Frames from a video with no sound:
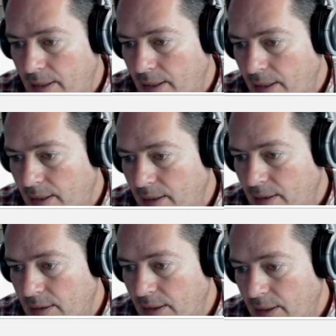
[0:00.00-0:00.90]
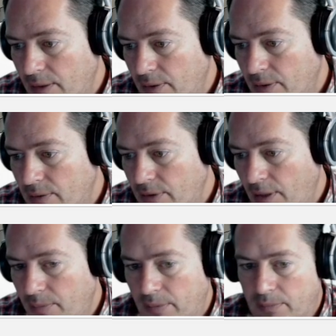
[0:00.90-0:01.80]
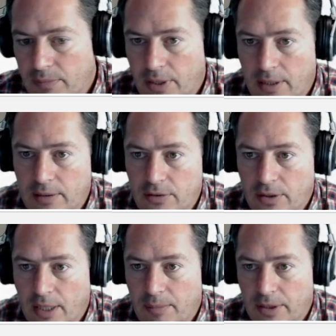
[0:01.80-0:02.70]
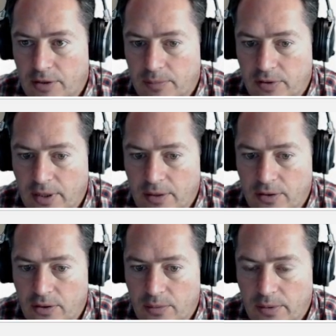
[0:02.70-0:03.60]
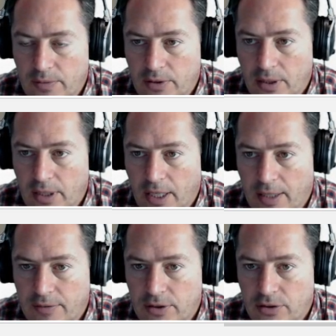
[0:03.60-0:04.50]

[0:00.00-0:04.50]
length 10. So that makes some sense. So we're going to have to